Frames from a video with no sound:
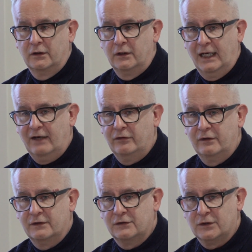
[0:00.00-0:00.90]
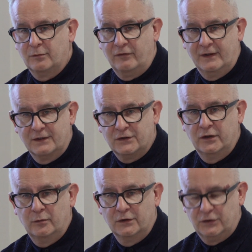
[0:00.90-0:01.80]
You haven't simplified it
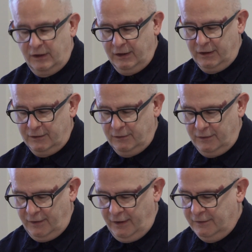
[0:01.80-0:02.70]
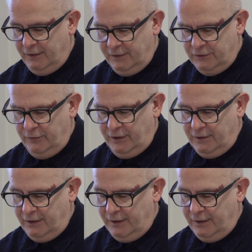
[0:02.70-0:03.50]
too much, and you can do that.